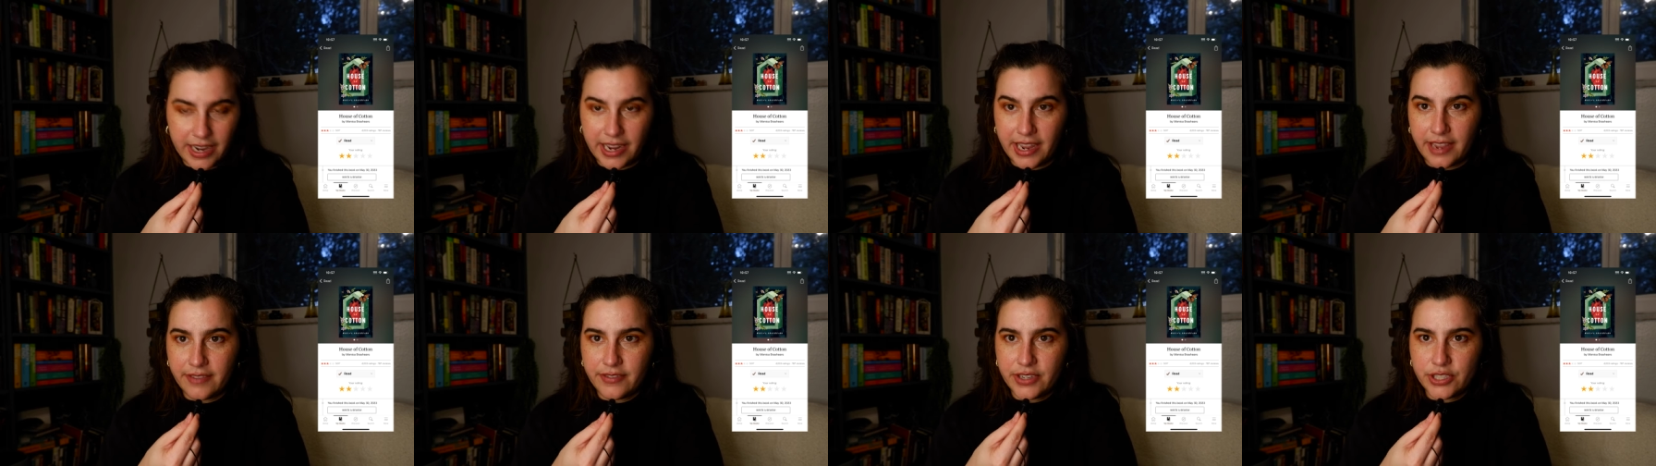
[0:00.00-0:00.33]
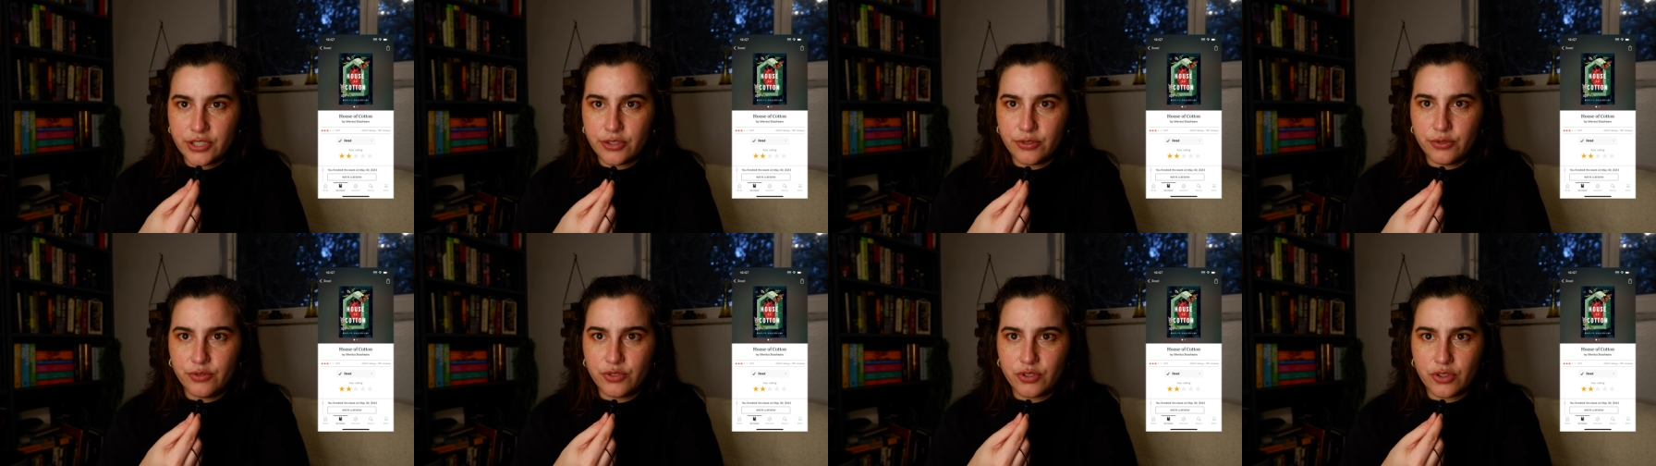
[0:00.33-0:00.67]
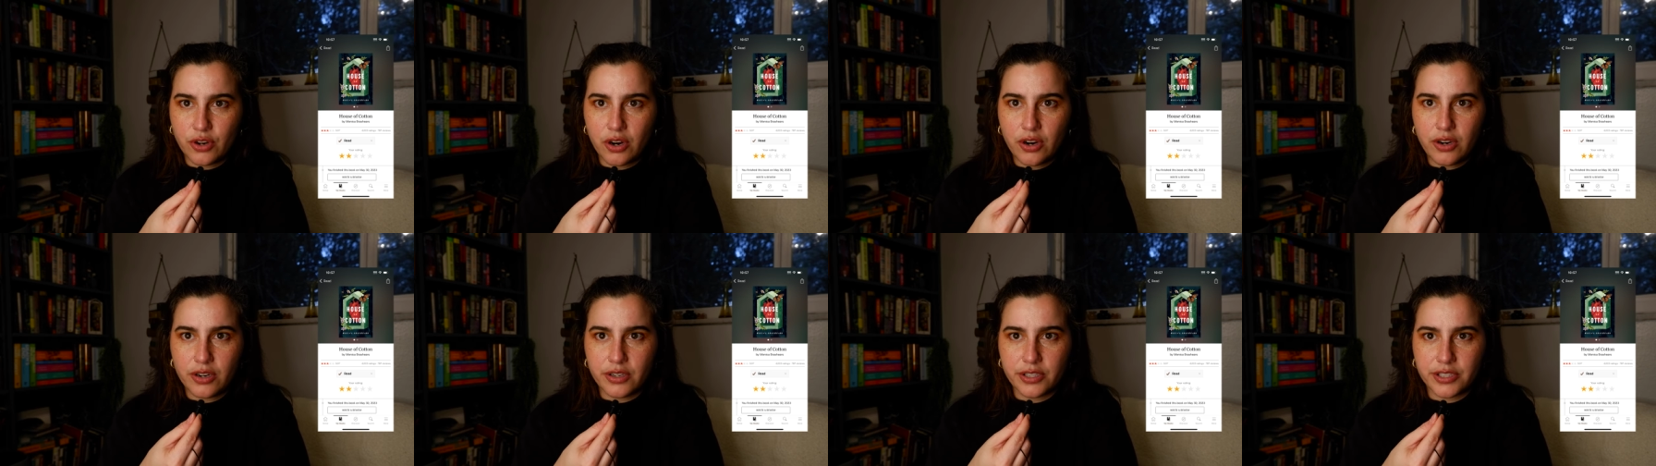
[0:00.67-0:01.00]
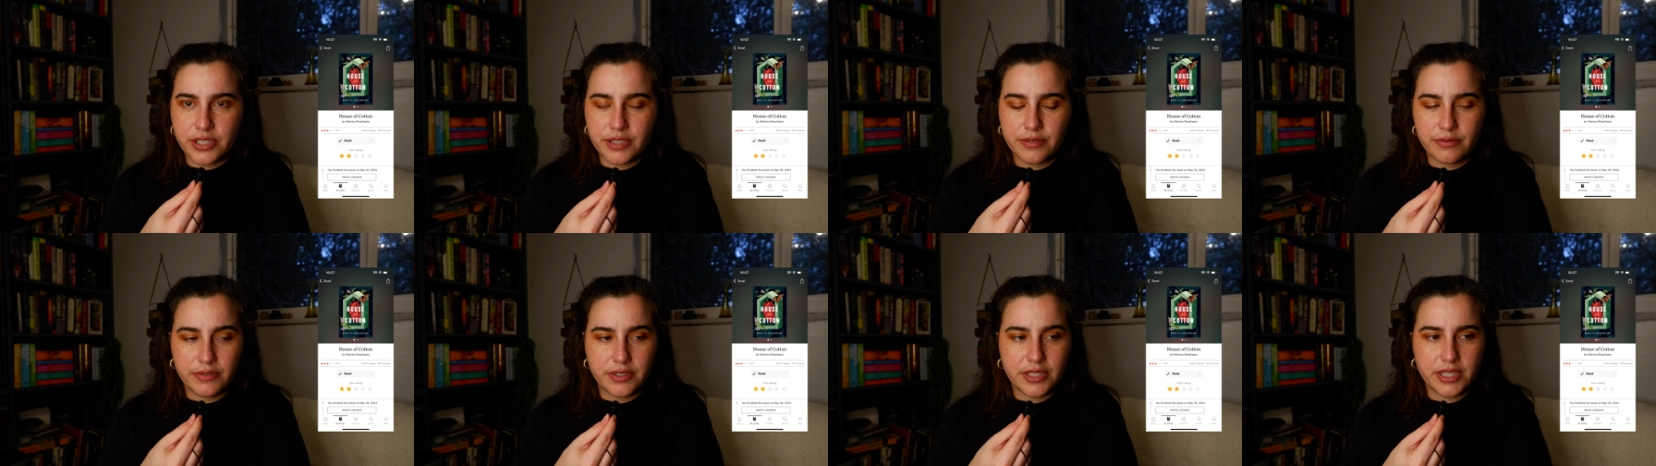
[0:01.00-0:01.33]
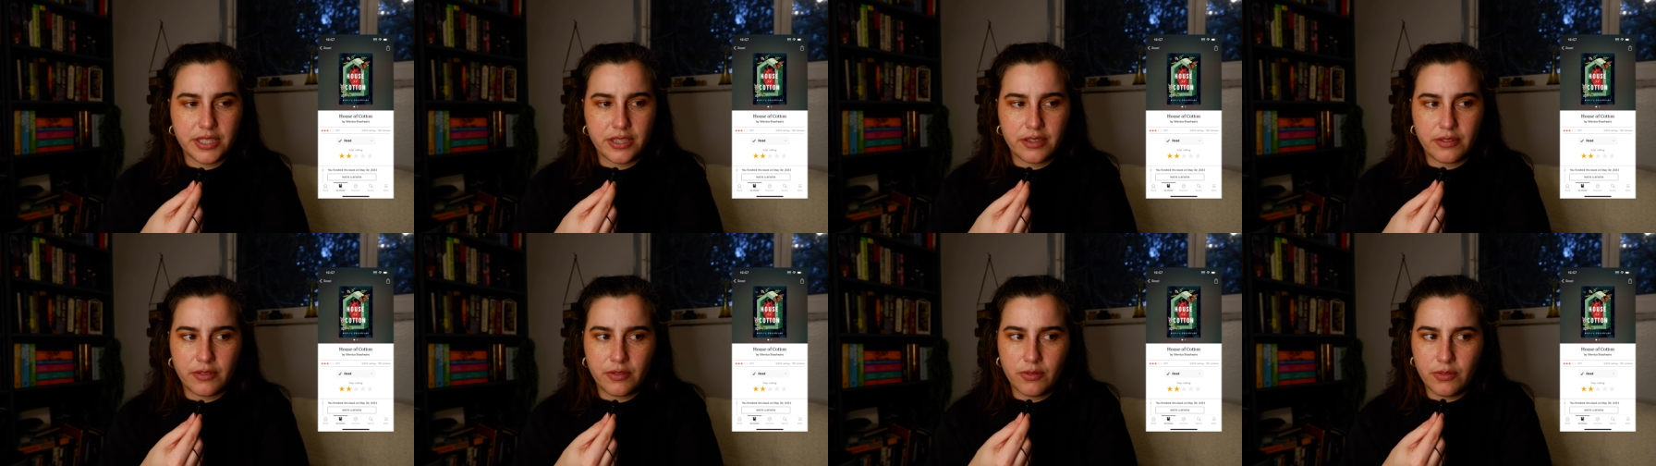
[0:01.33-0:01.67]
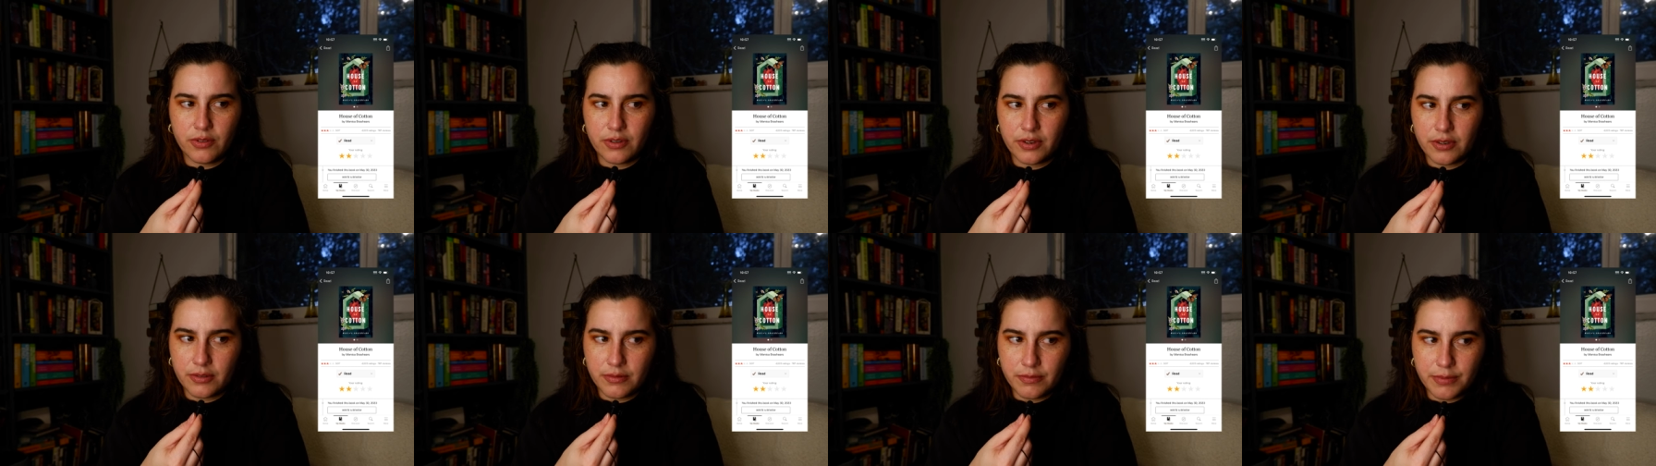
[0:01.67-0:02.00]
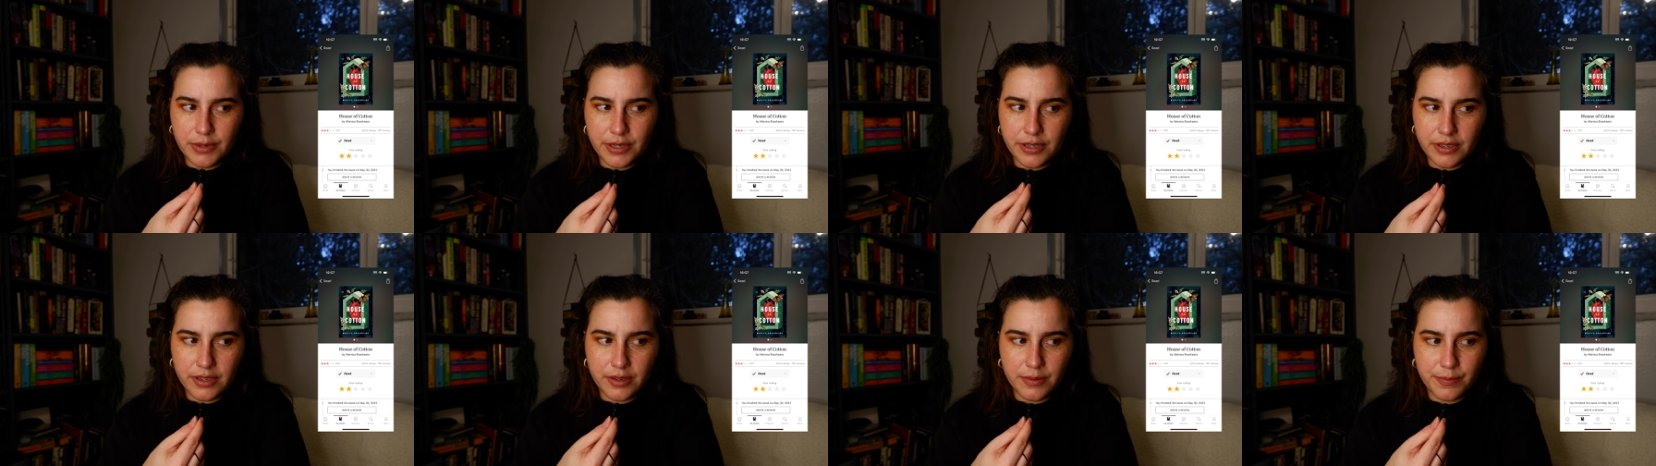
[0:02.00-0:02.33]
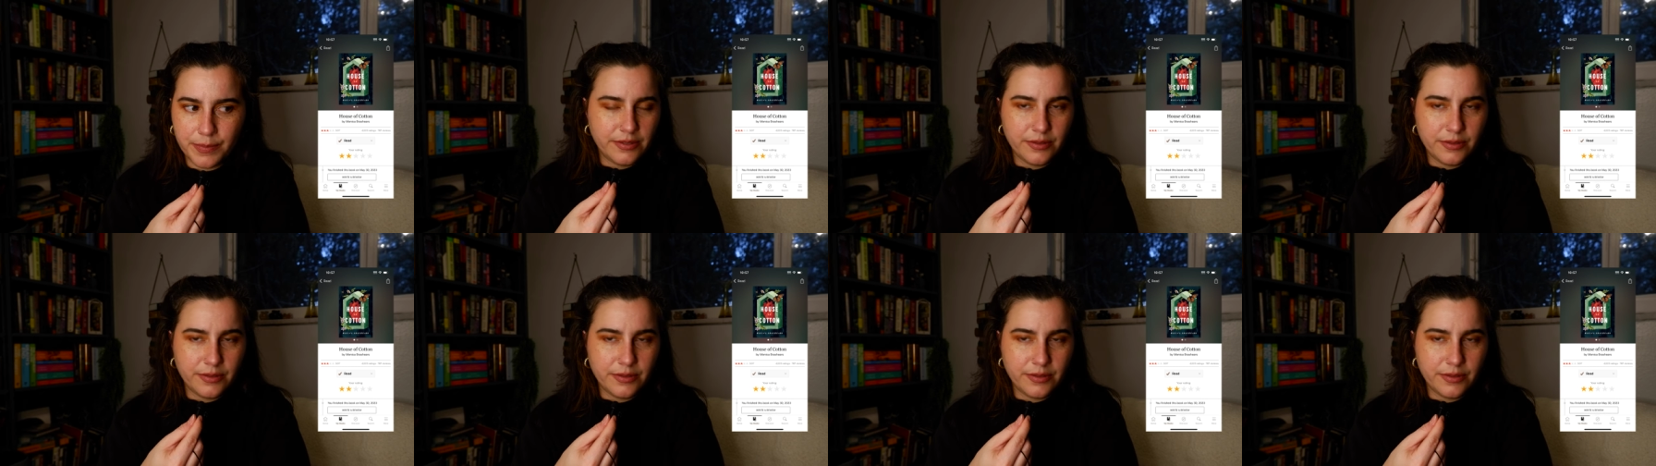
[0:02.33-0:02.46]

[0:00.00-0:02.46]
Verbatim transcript: I gave it 2 stars. It was a horror book.